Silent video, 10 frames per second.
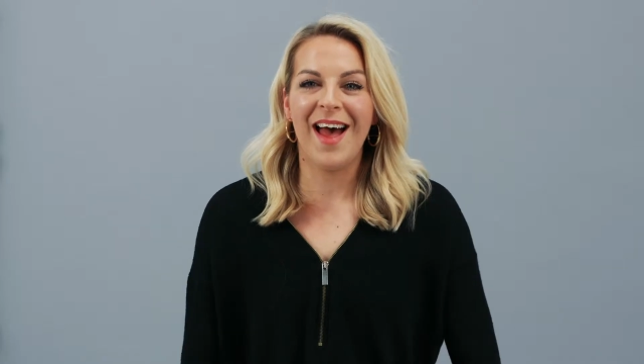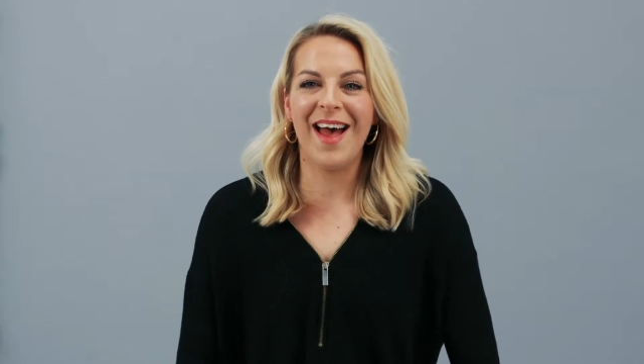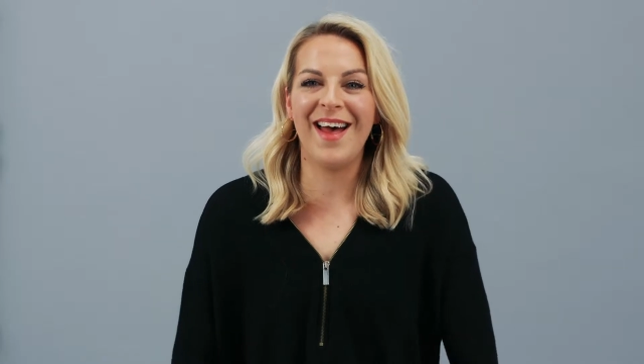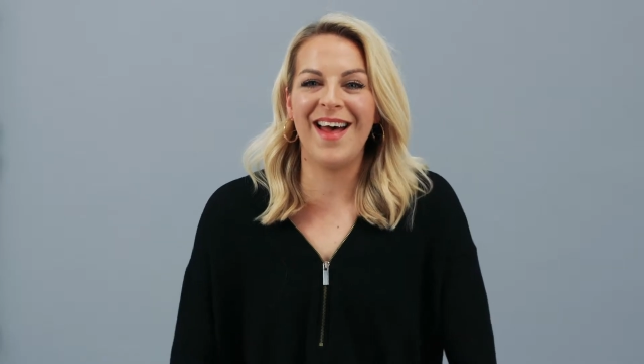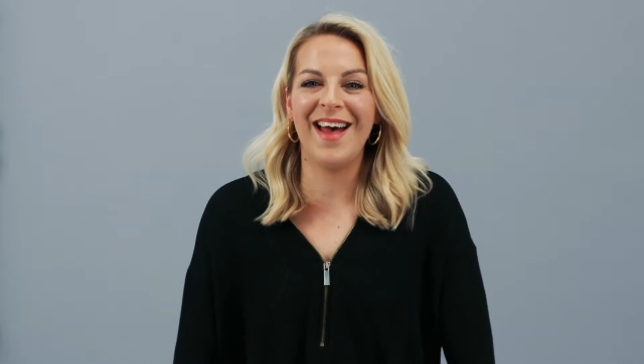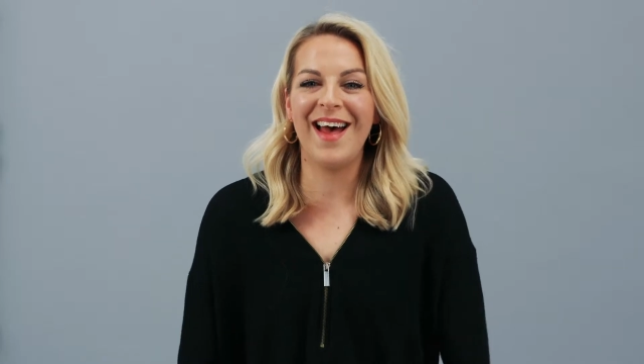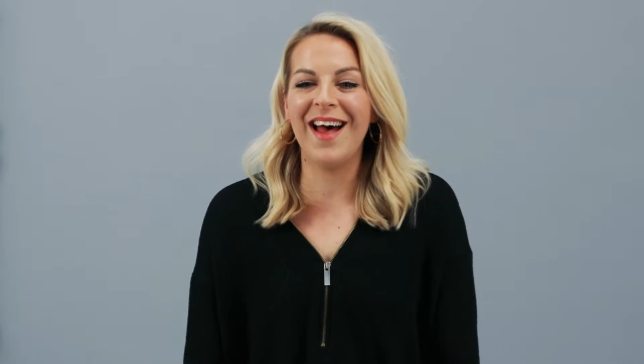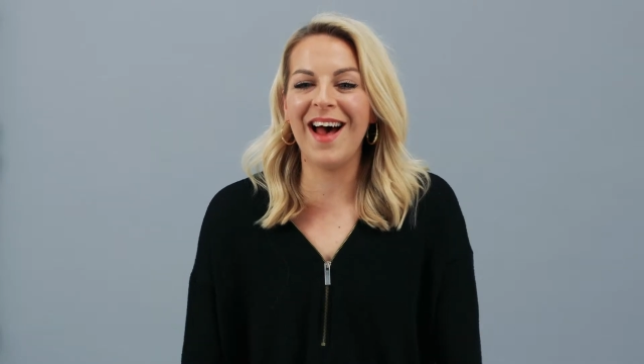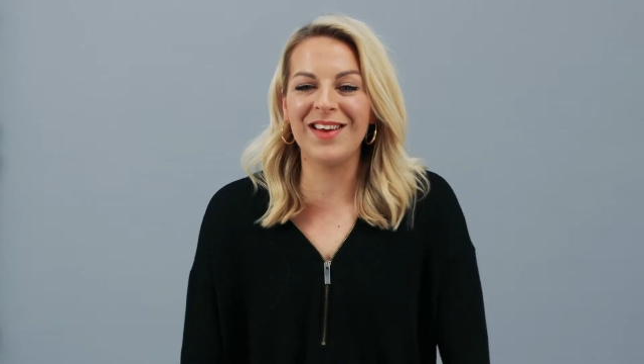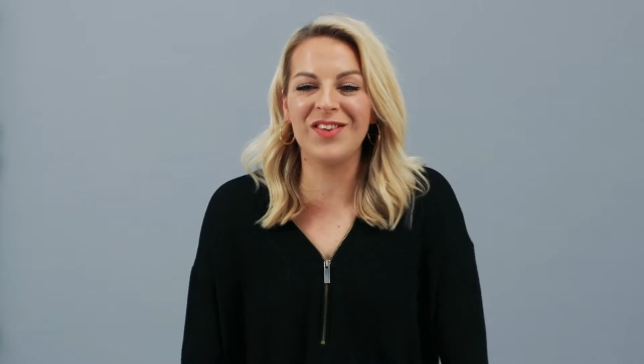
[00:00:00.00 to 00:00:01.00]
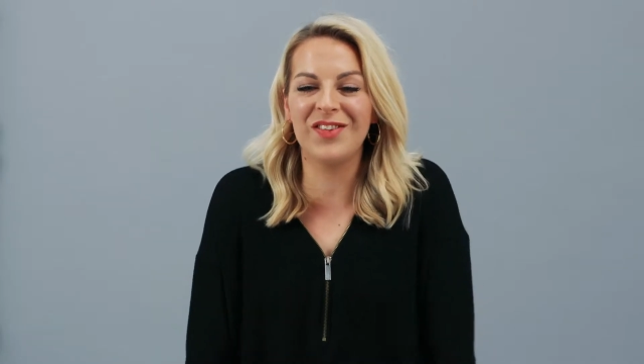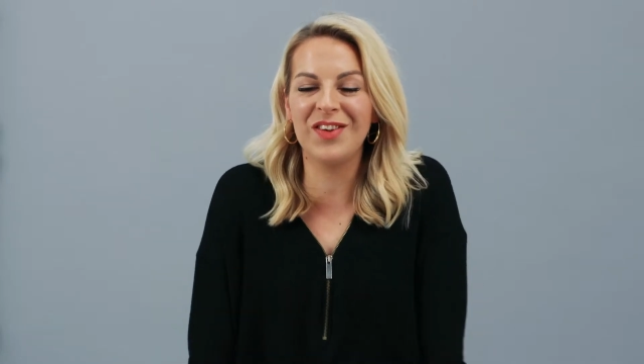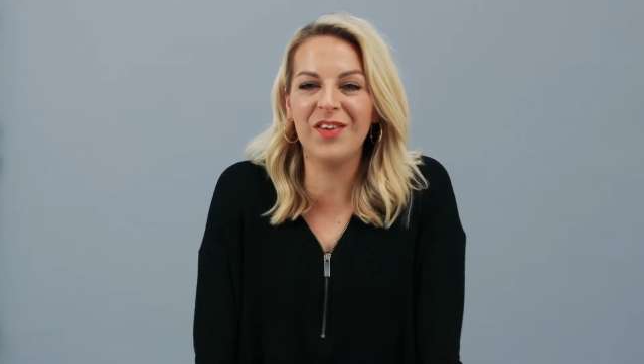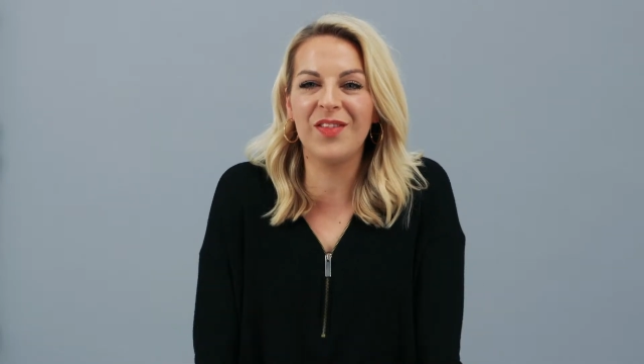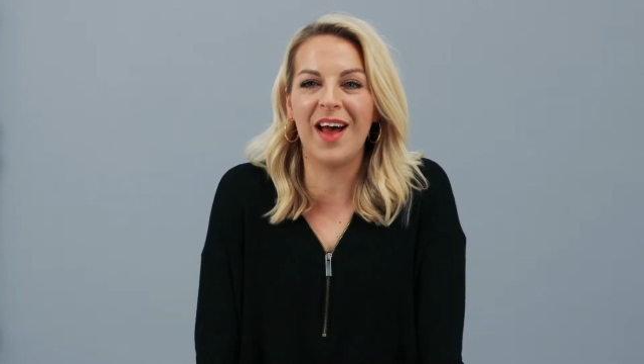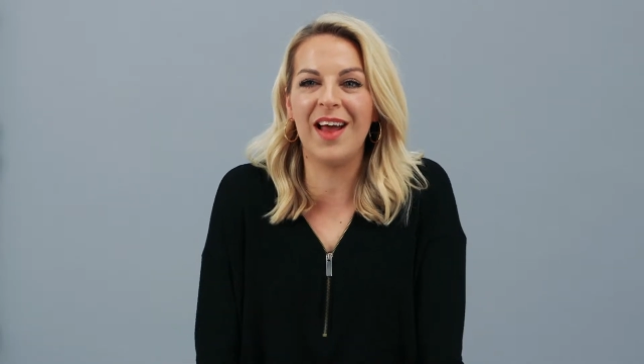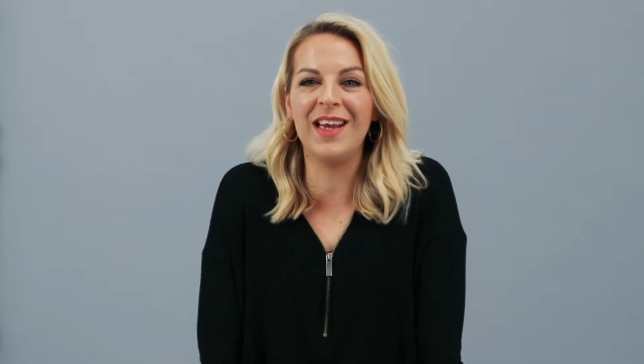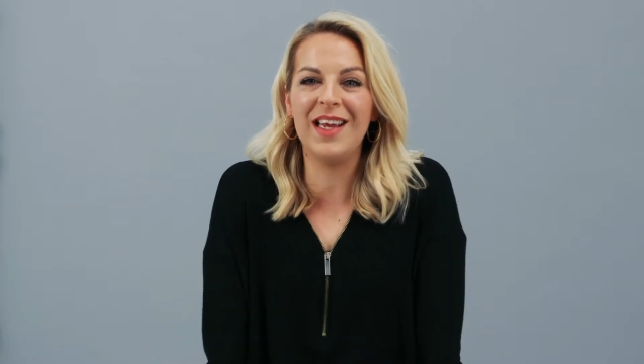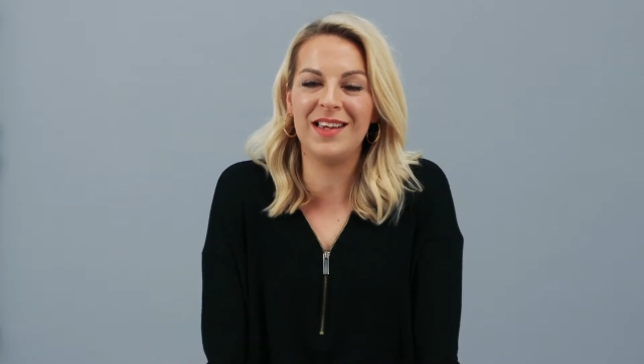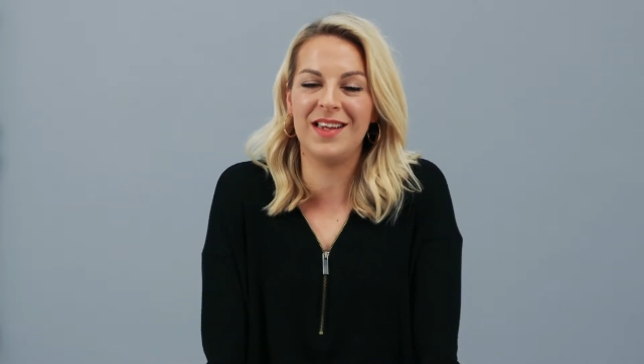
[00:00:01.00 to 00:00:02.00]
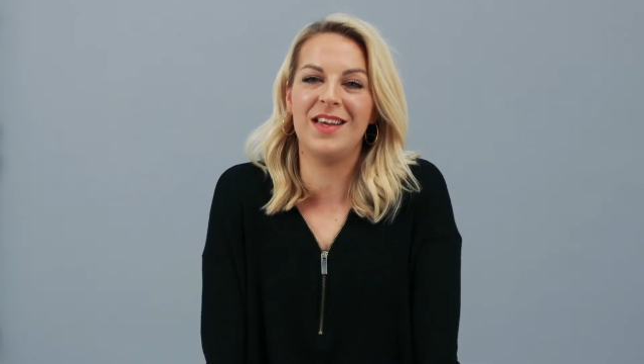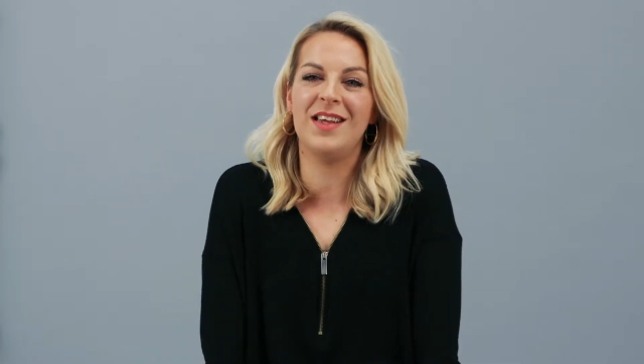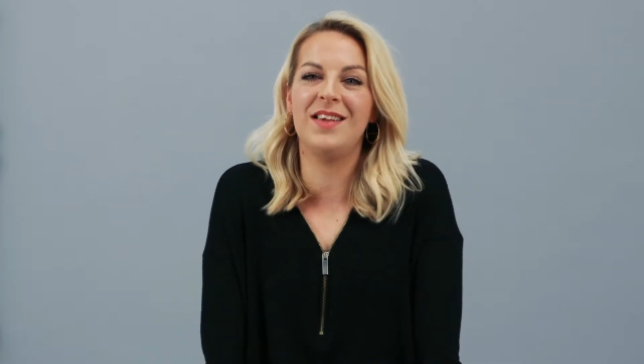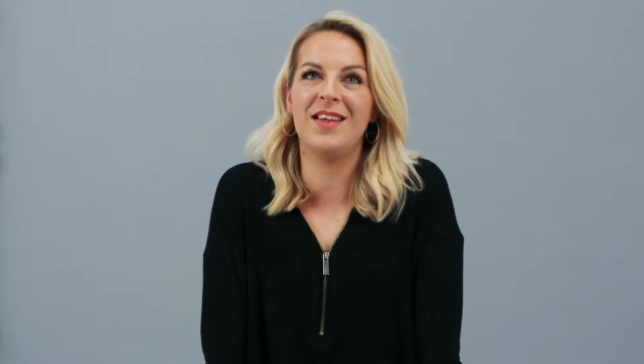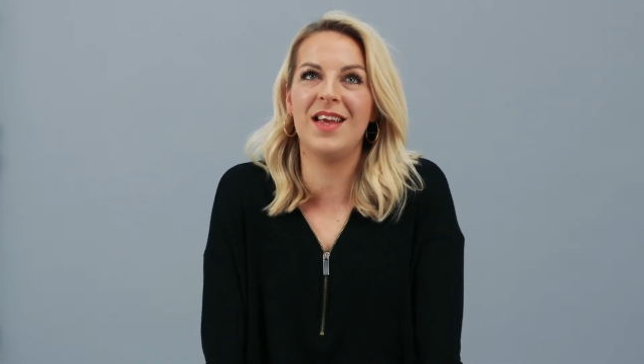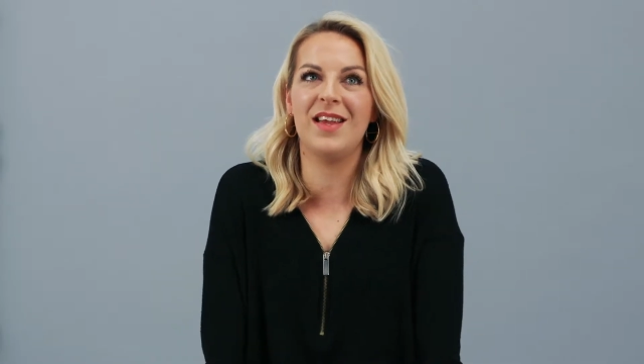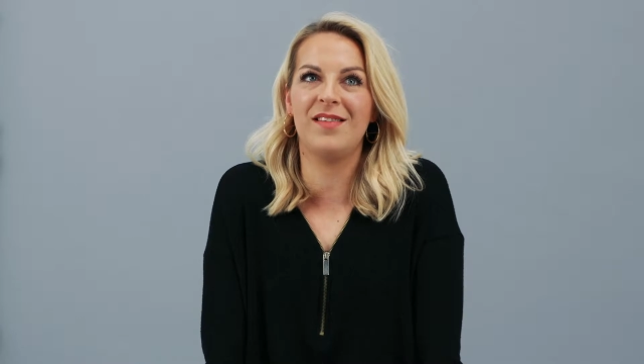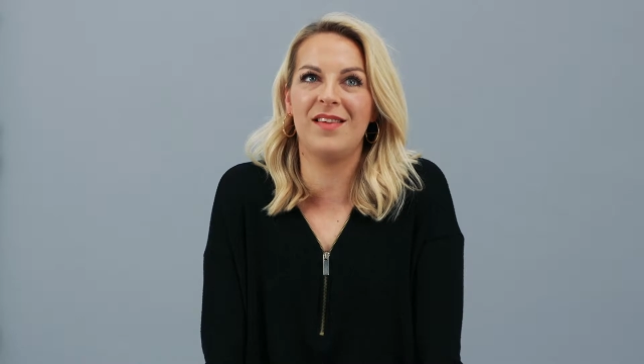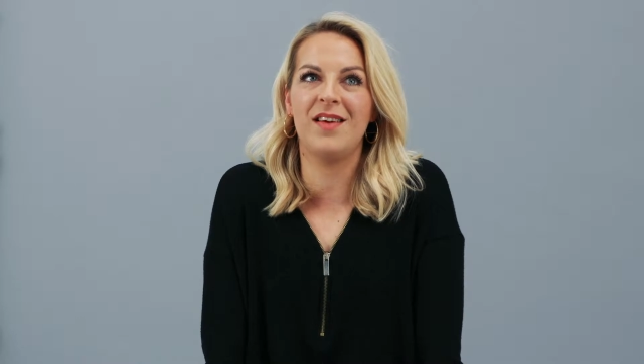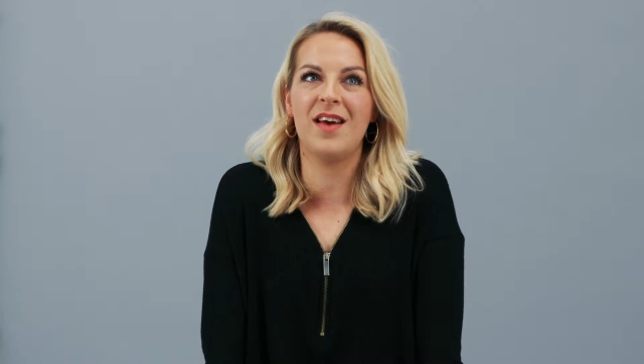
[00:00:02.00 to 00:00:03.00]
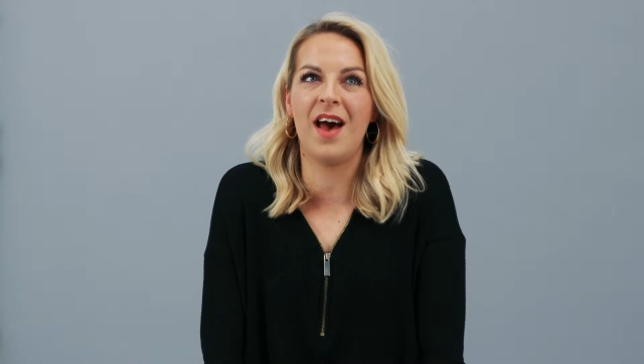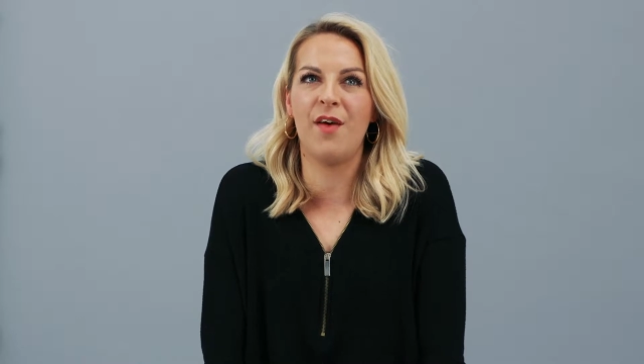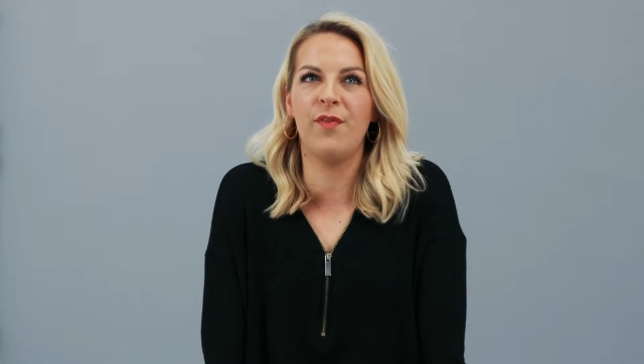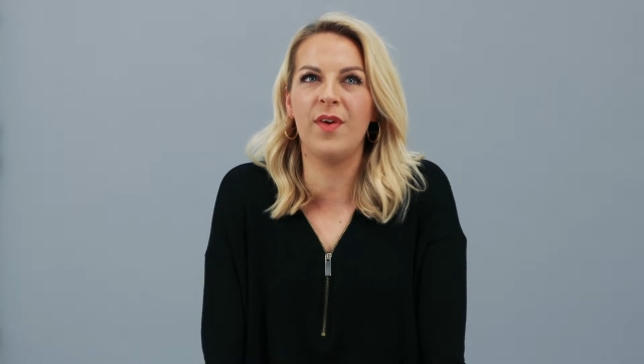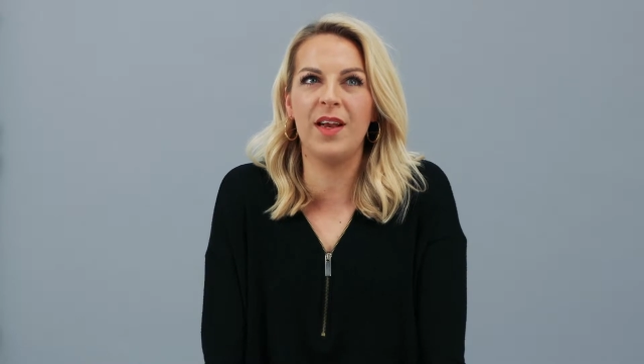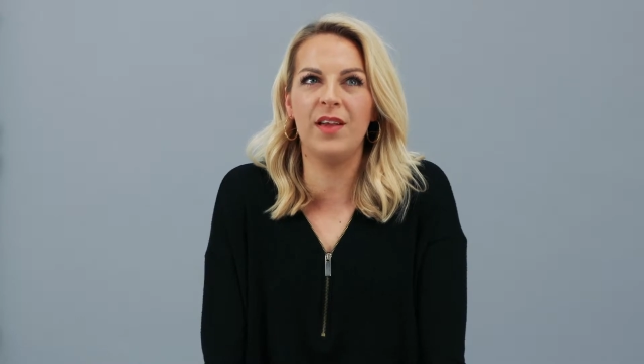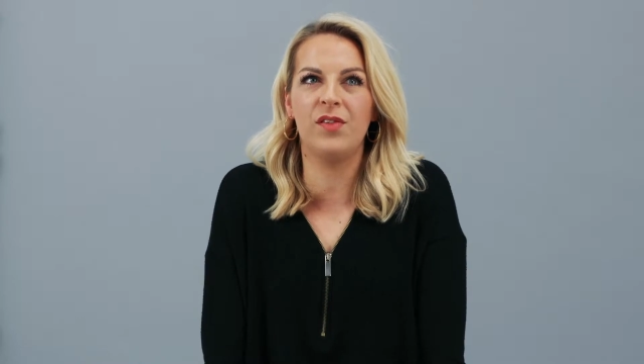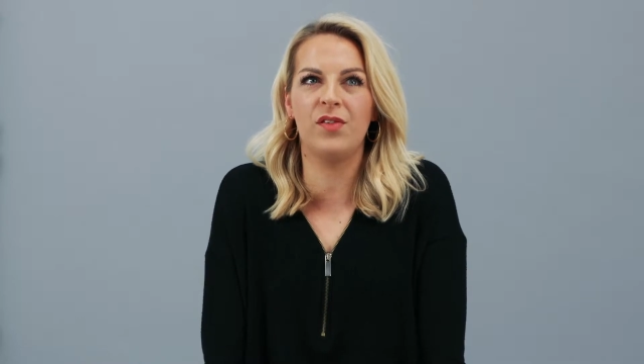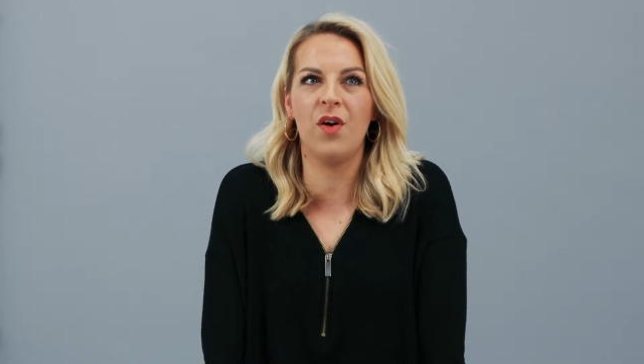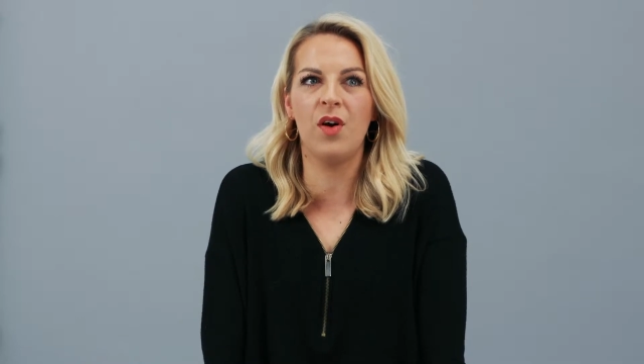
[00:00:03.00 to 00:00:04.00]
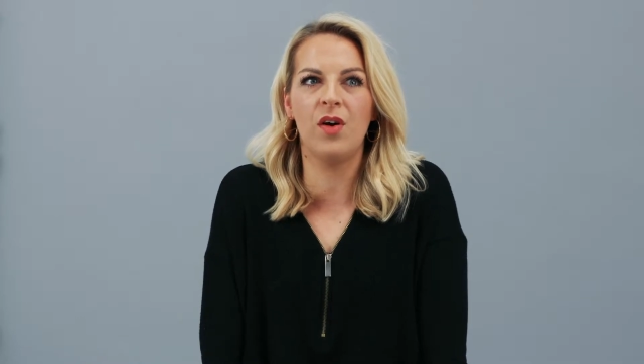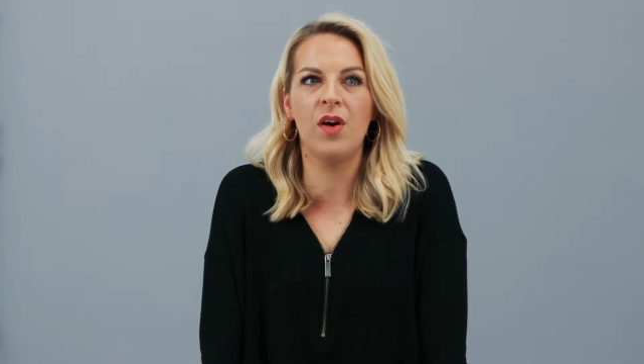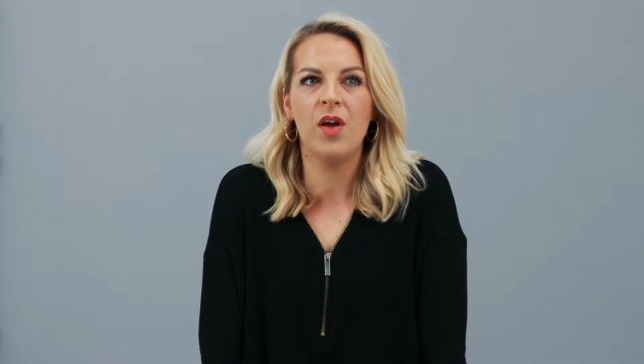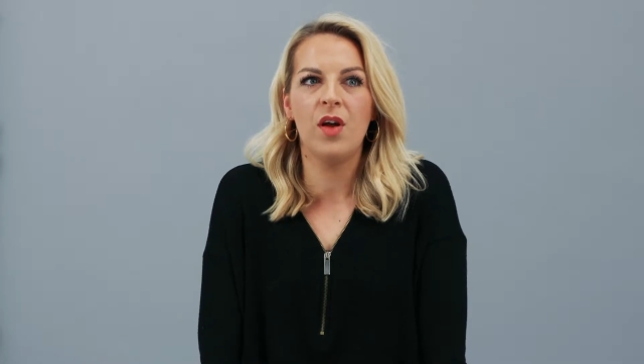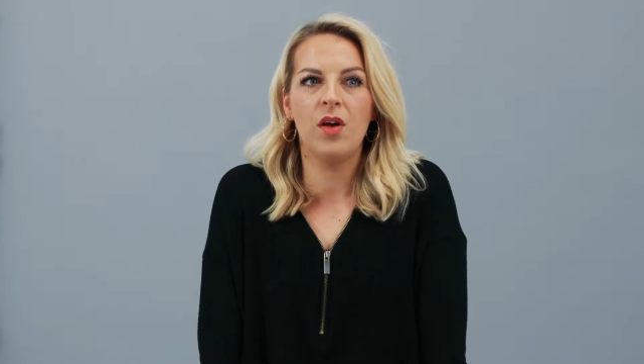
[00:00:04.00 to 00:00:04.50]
I just knew that I needed it to have really strong